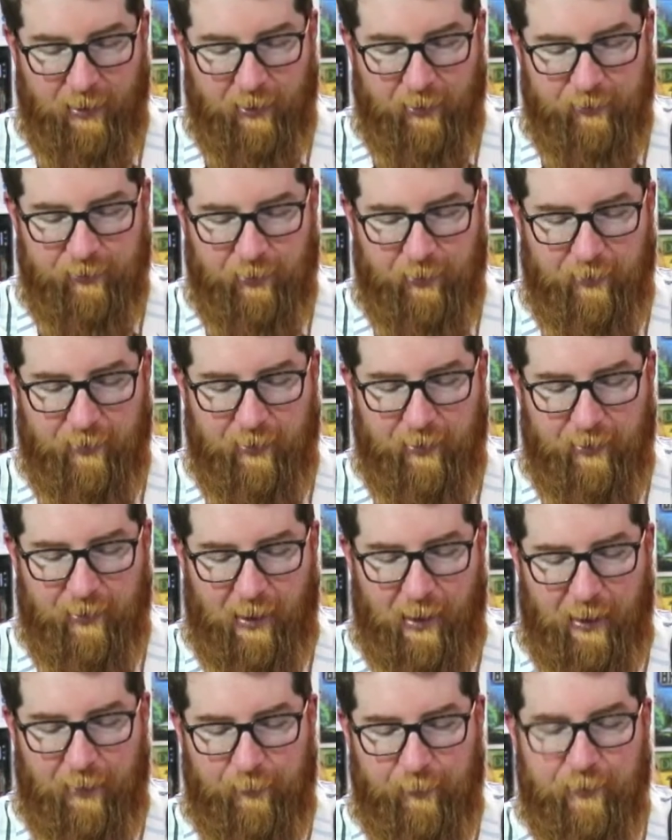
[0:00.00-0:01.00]
So
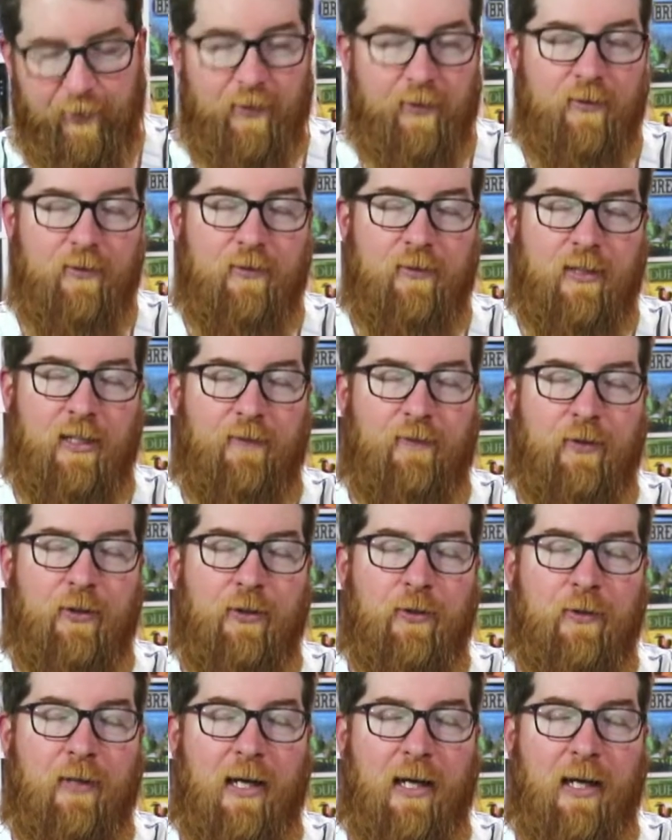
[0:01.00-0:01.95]
I will give you